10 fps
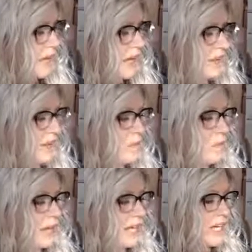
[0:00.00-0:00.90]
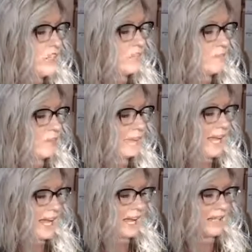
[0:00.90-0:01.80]
And then what is your
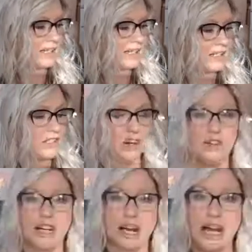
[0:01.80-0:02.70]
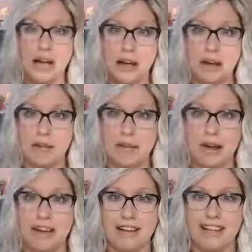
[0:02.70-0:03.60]
plan to overcome
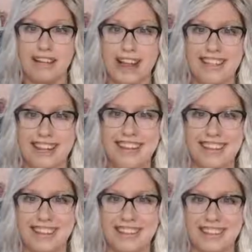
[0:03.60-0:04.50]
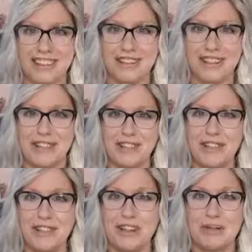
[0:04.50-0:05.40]
that challenge? So if
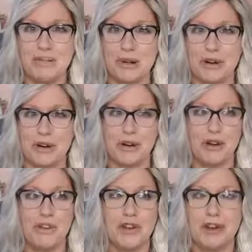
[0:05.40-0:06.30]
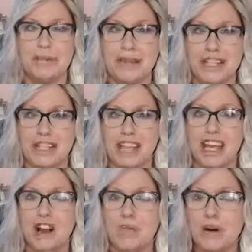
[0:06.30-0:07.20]
you do get bored, or if you get busy,
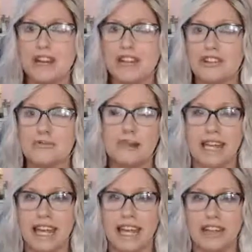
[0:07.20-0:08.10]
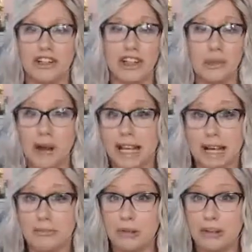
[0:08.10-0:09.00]
what is your plan? Are you going to wake
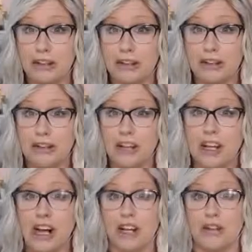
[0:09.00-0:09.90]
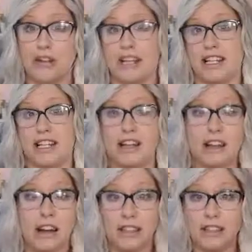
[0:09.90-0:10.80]
up earlier? Are you going to sneak
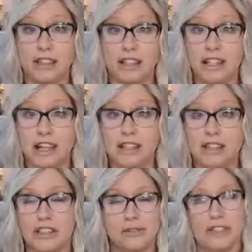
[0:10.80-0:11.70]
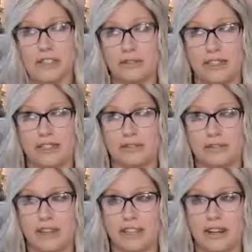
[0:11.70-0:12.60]
on during lunch, which I wouldn't
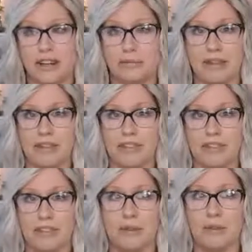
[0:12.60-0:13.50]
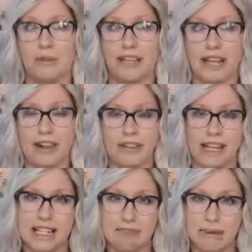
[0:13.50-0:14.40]
really recommend if you don't really have
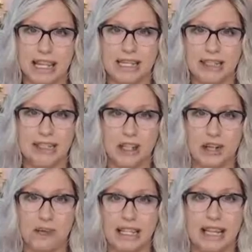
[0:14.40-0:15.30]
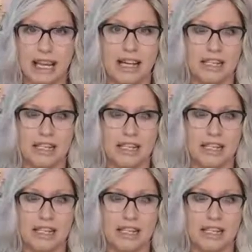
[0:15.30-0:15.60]
that space to create that,